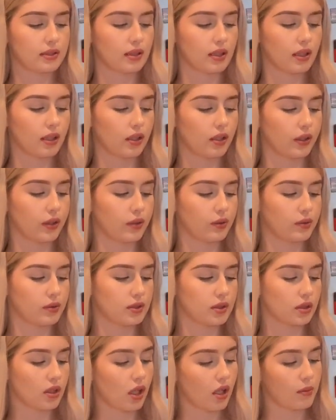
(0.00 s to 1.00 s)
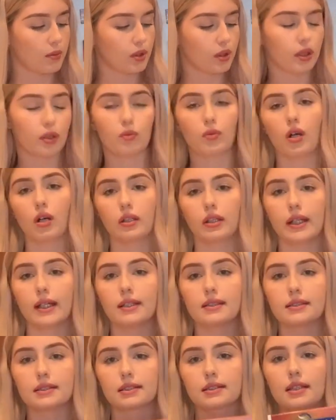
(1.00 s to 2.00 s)
It includes caramel and
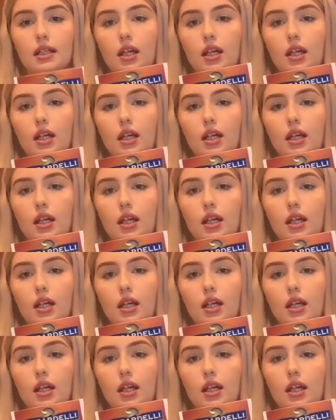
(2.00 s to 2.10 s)
walnuts.